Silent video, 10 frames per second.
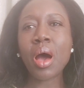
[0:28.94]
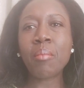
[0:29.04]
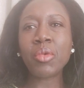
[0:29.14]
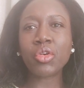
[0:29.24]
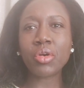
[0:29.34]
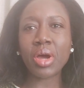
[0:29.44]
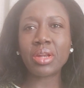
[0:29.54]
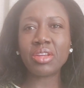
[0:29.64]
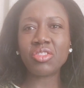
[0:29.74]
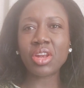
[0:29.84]
a
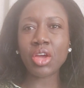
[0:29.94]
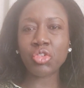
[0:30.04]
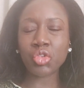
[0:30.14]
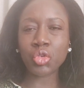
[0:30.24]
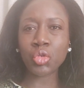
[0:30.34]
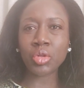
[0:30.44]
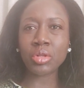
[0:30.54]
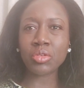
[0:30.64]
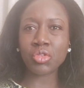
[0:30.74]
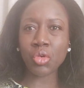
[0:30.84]
Moroccan
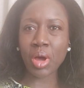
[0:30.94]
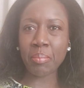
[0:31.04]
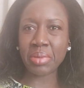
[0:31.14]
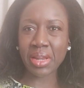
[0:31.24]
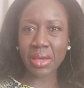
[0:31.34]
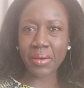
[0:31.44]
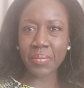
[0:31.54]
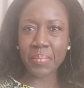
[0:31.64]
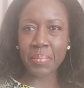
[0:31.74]
international soccer player